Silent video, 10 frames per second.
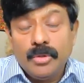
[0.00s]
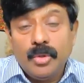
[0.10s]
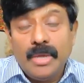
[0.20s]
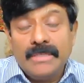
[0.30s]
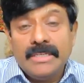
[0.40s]

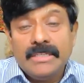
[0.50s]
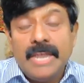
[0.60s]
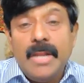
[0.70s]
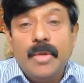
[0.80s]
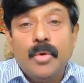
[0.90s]
So as a
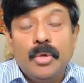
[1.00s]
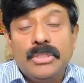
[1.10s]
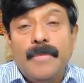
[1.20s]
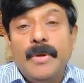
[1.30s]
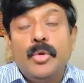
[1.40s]
child
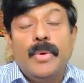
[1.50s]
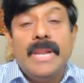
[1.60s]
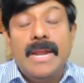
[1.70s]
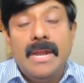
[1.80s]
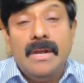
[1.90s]
grows up into
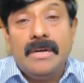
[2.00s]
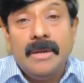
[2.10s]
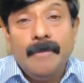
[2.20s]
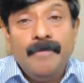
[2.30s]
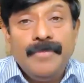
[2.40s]
an
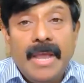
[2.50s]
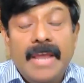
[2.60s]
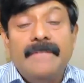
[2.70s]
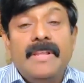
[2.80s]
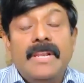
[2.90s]
adult,
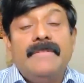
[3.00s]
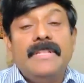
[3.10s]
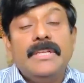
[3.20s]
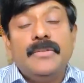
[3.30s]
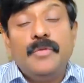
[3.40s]
and
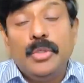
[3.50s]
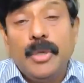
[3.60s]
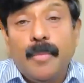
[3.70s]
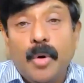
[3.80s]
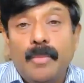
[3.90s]
whenever there's
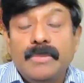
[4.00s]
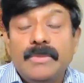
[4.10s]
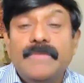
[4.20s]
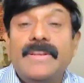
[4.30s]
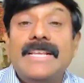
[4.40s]
future
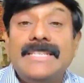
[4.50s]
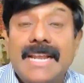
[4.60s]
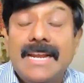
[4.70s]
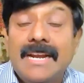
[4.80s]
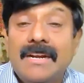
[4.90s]
problems, even as
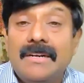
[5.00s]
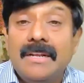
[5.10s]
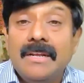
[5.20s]
an adult,